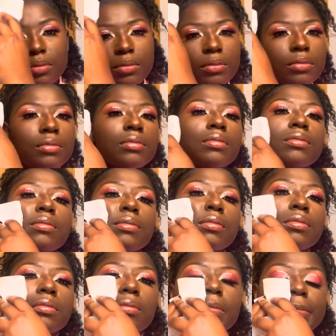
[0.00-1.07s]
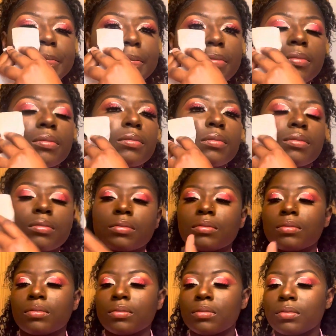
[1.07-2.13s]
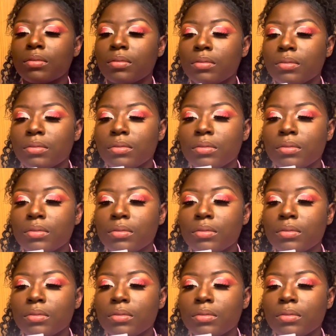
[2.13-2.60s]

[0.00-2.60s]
Nothing is said.